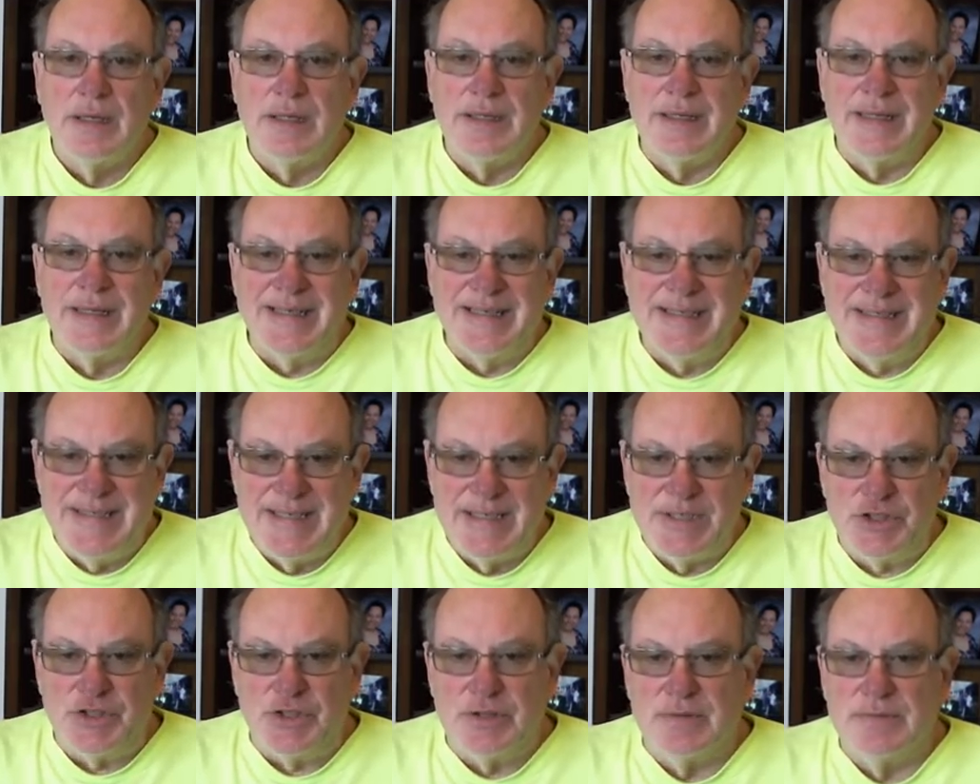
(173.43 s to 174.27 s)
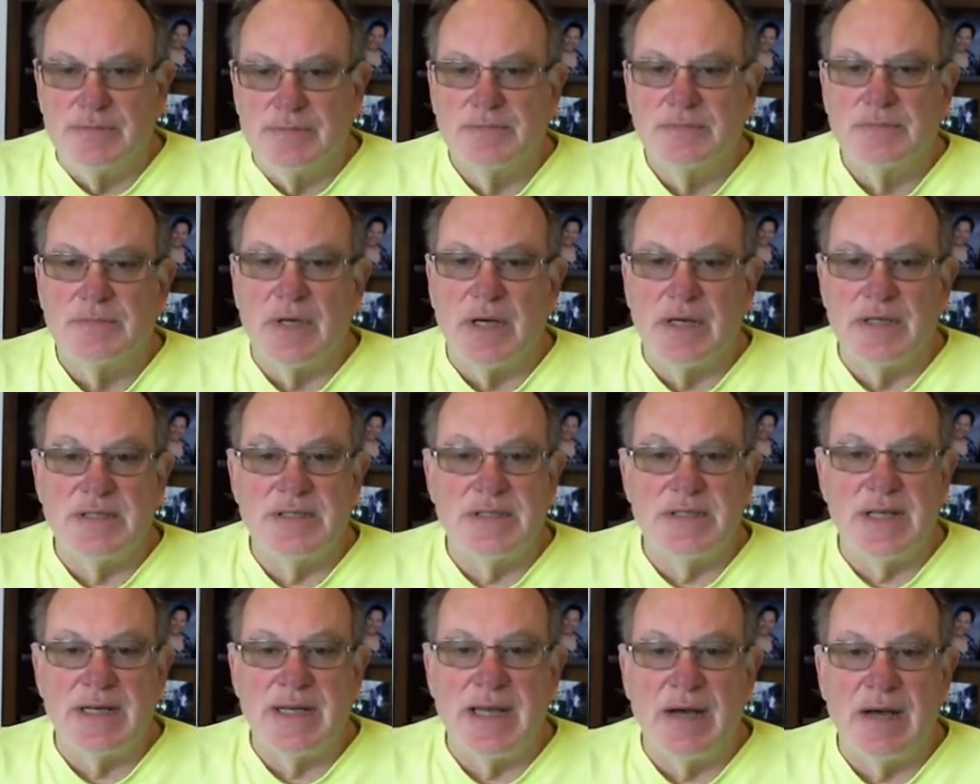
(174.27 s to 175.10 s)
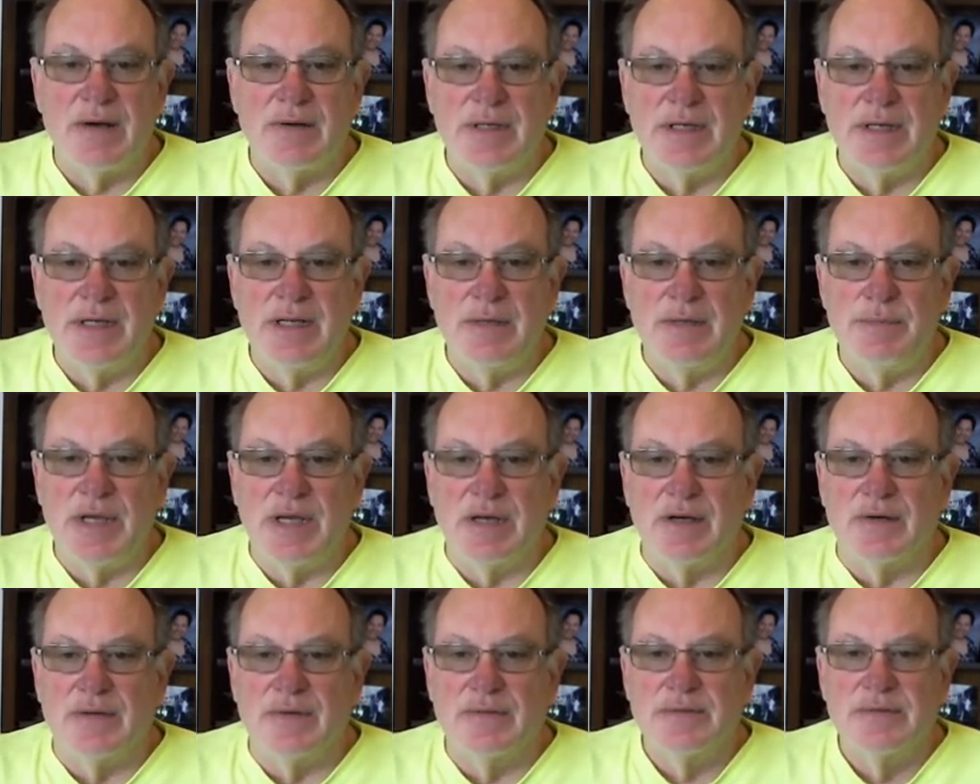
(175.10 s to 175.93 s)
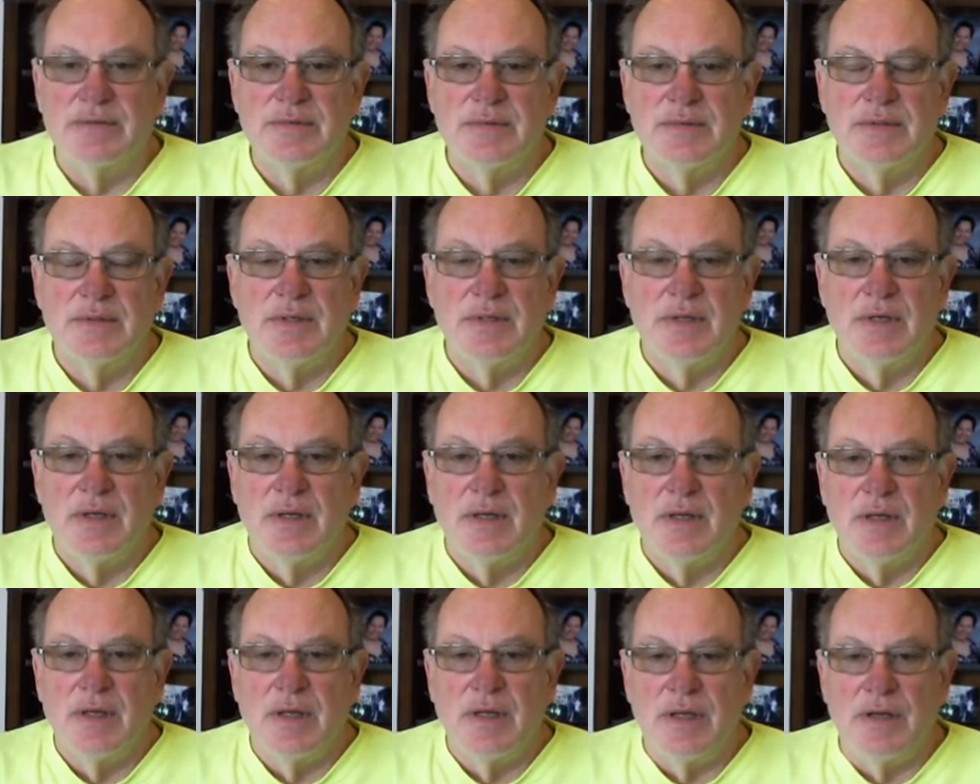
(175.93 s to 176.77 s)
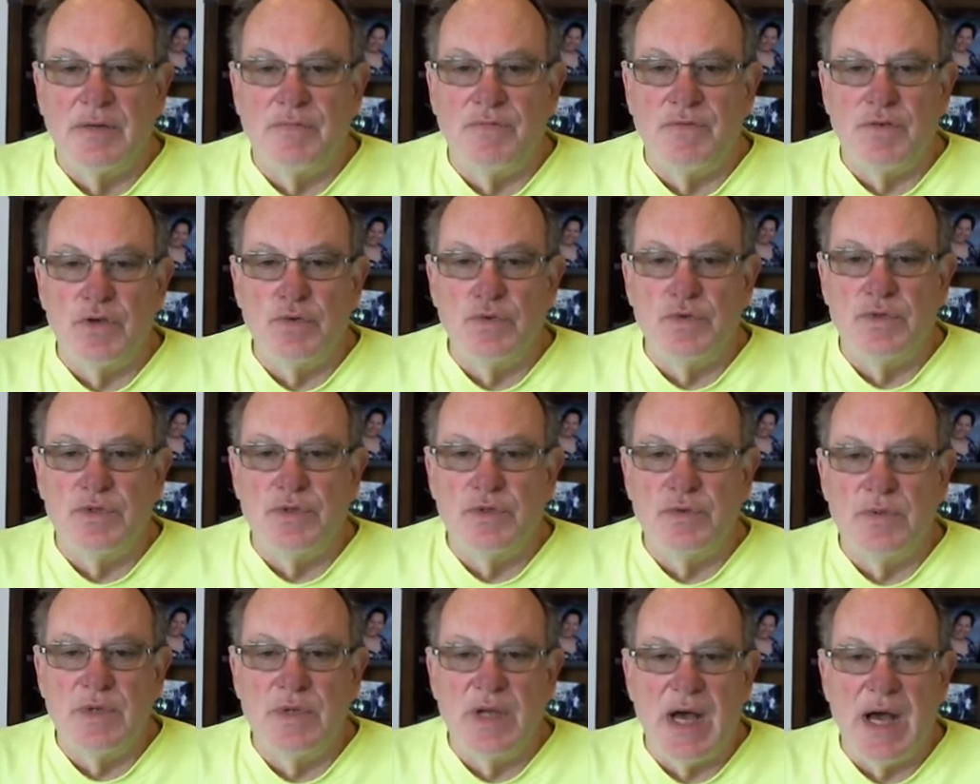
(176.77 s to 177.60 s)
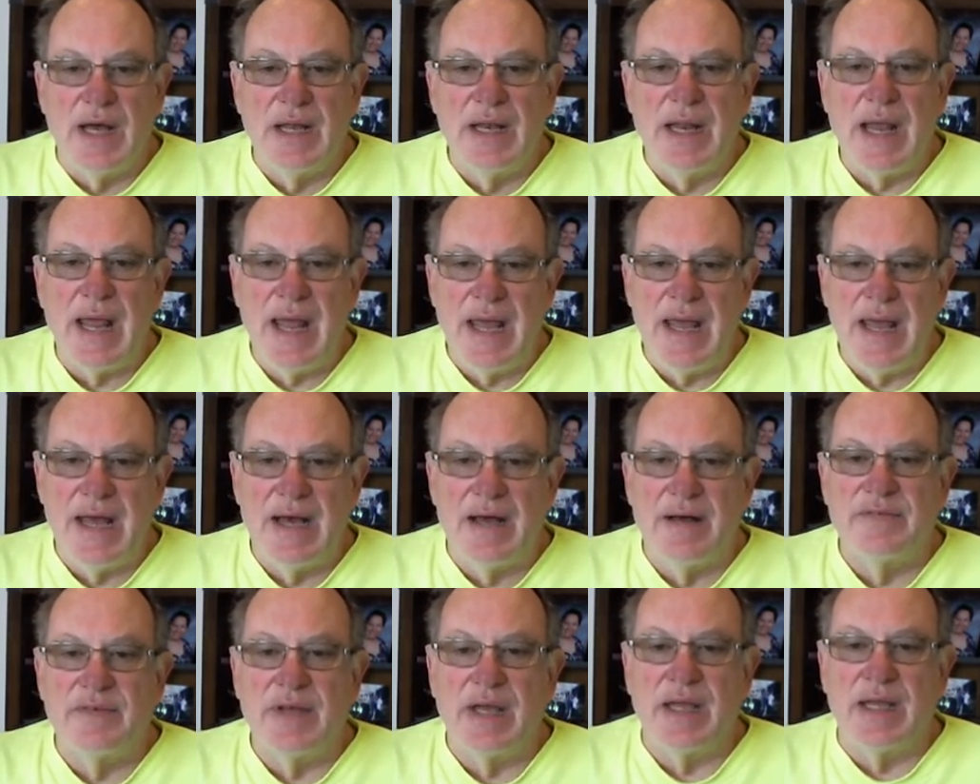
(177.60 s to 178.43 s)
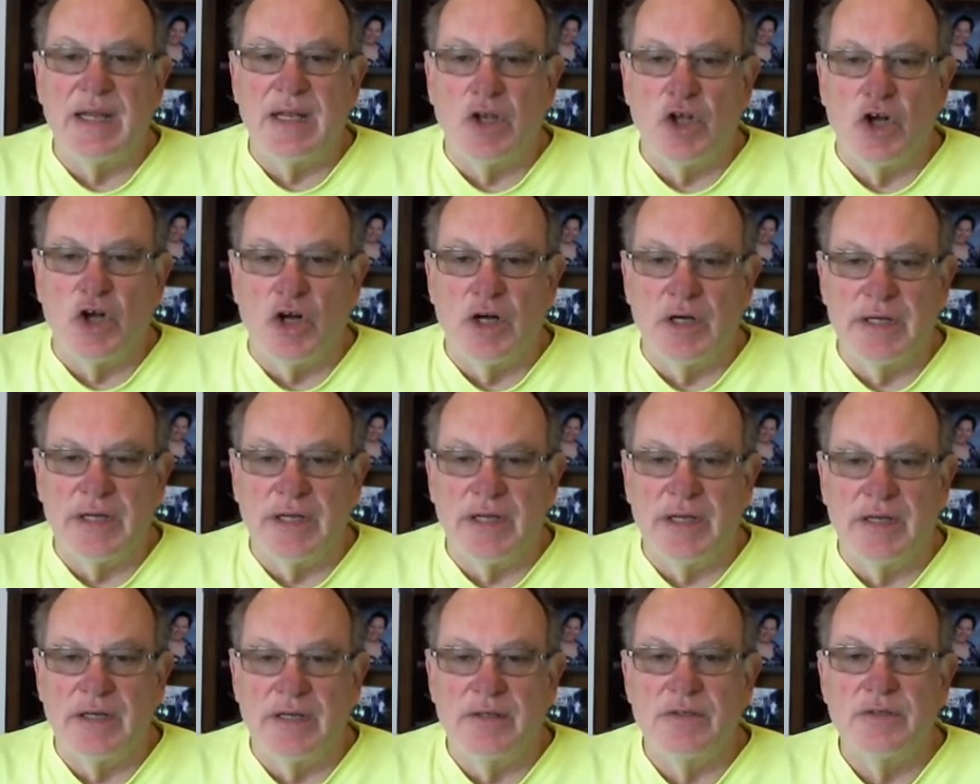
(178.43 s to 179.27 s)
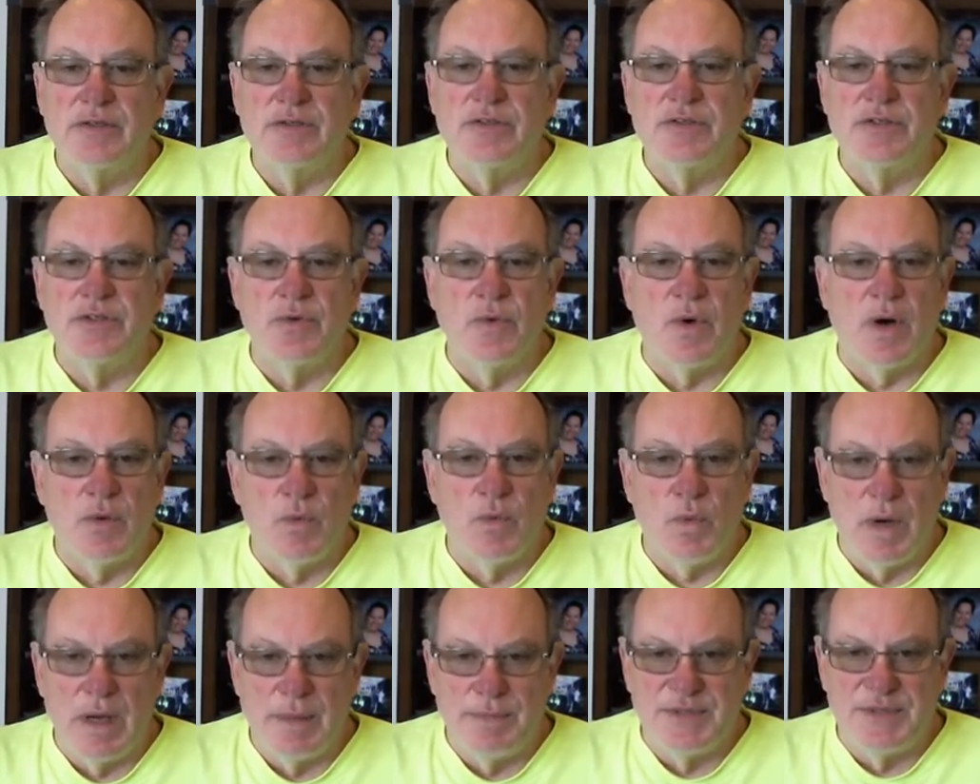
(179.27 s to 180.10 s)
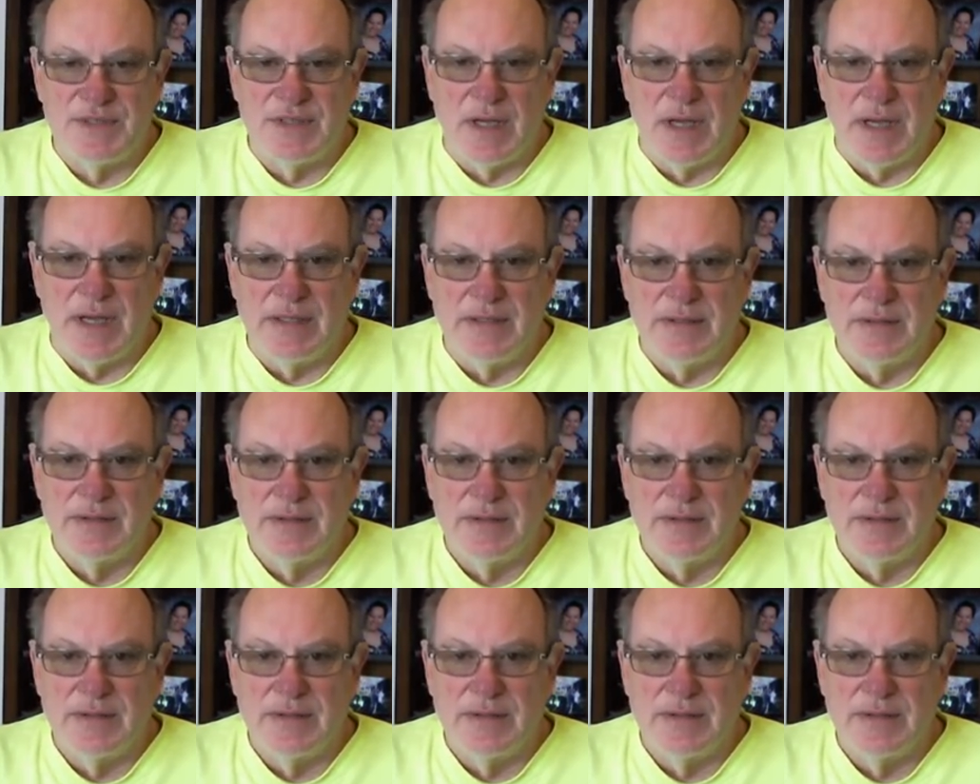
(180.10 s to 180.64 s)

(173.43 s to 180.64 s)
In addition, I sent out an email. If you do not have a login to our website,